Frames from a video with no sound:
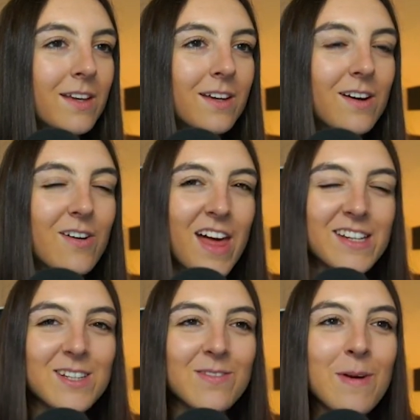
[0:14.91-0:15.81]
Oh,
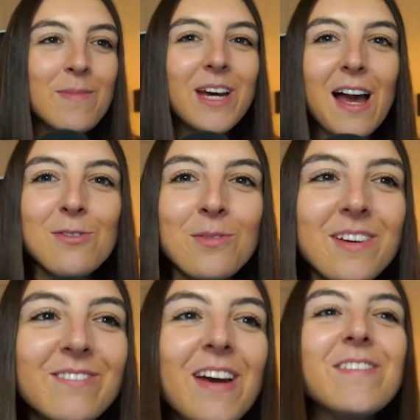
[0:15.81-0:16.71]
that should maybe you guys
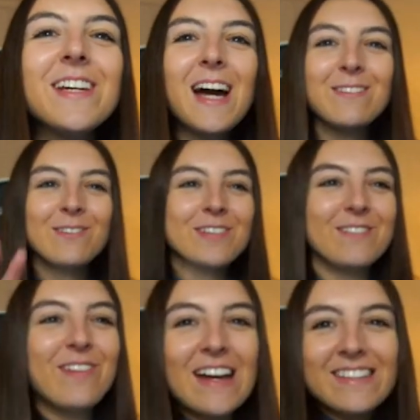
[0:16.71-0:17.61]
will
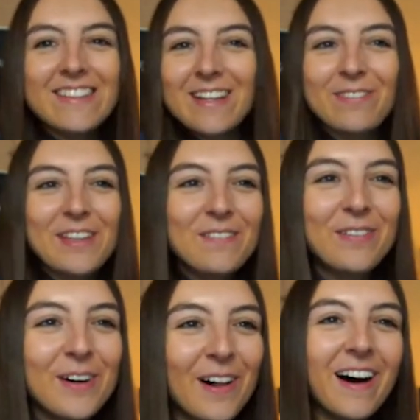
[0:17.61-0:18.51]
be resting
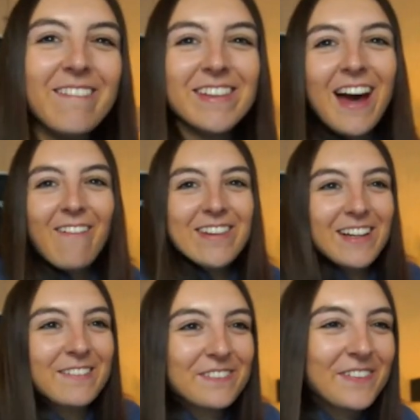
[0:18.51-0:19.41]
people. I mean, that would be good for